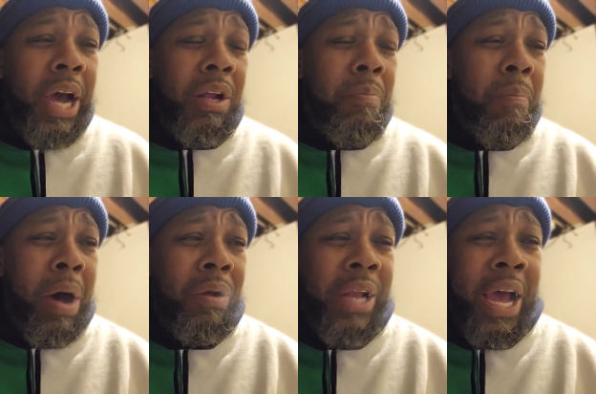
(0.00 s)
Got up
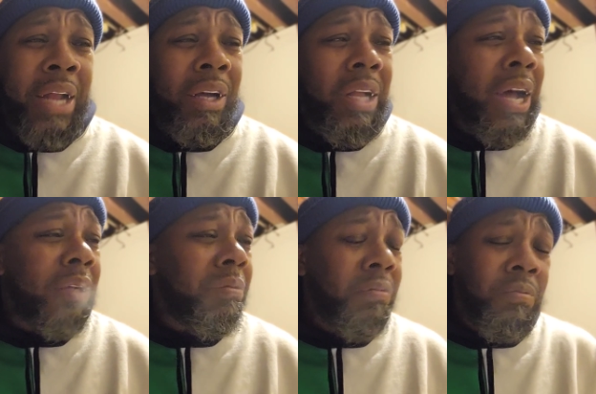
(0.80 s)
about 9 o'clock.
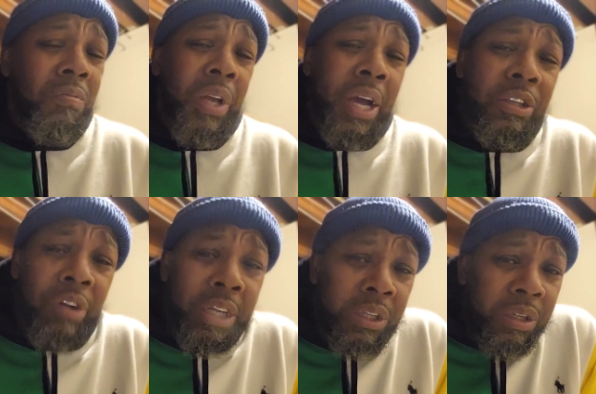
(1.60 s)
Got
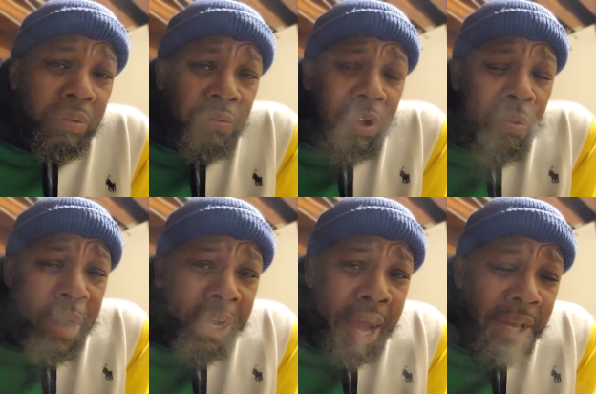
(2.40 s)
dressed.
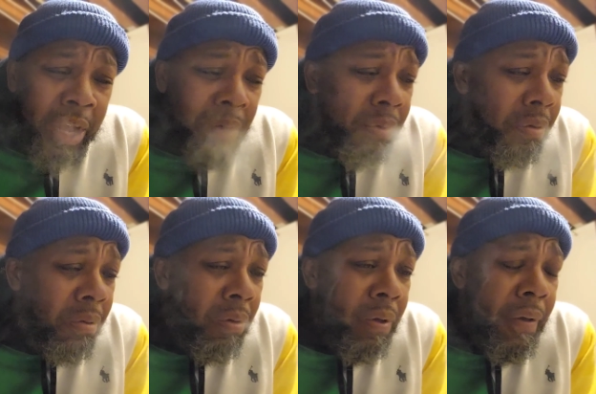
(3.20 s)
Went down there.
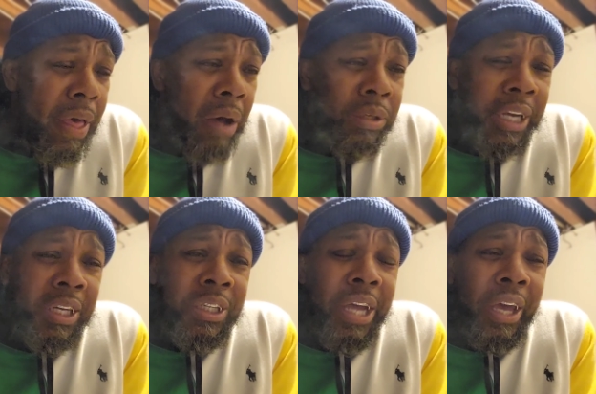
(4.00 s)
I was
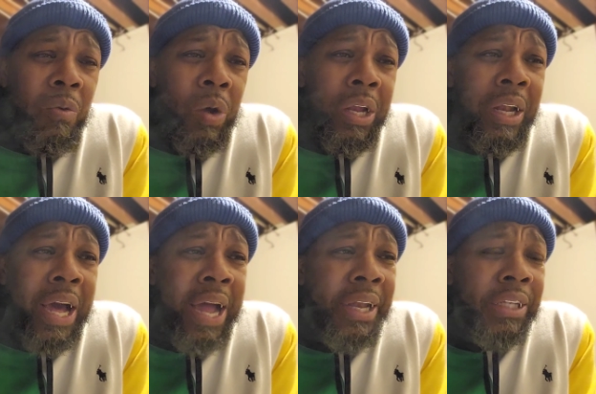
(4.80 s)
like the second one in
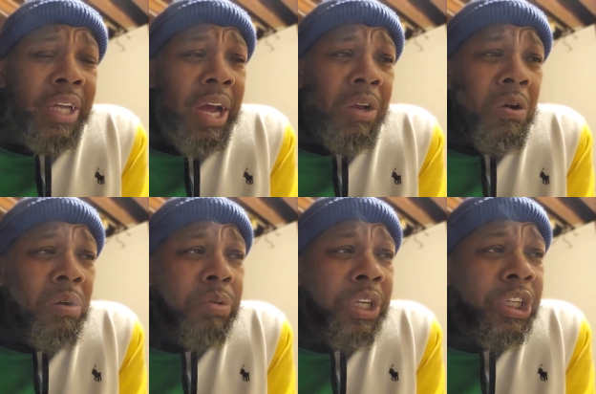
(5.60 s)
line. Next thing I know,
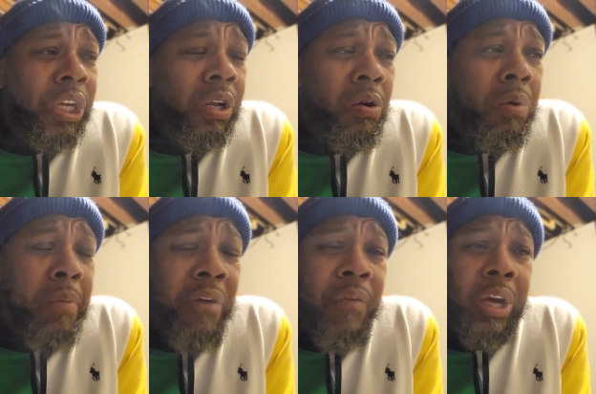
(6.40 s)
there was a shitload of
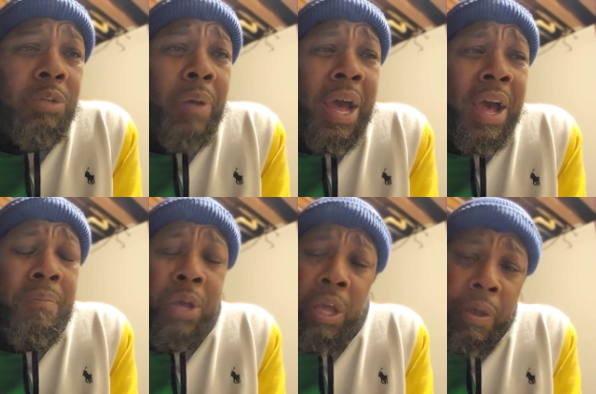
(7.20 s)
motherfuckers
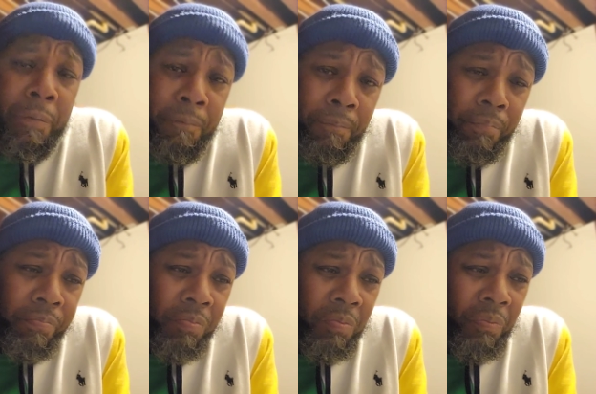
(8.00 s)
behind me.
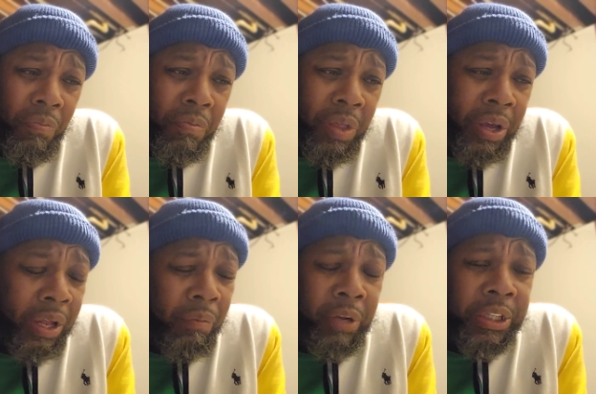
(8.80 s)

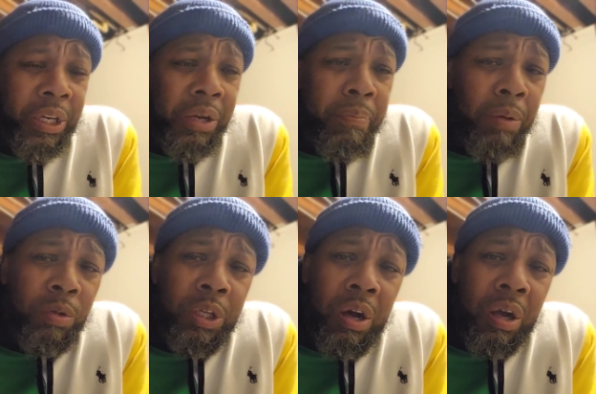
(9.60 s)
I'm listening to
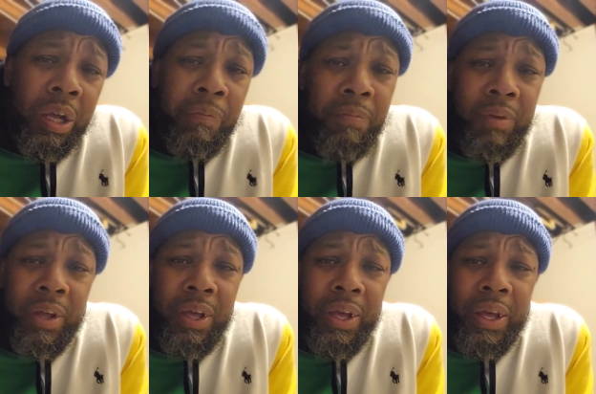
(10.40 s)
people talking.
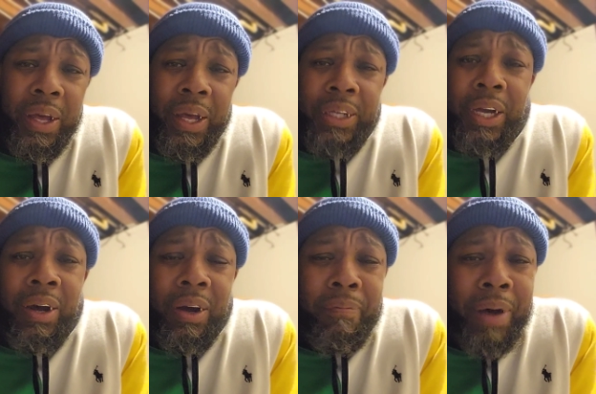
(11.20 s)
He
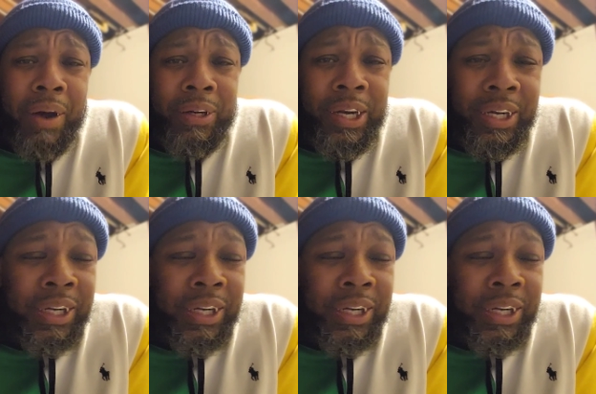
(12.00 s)
talking about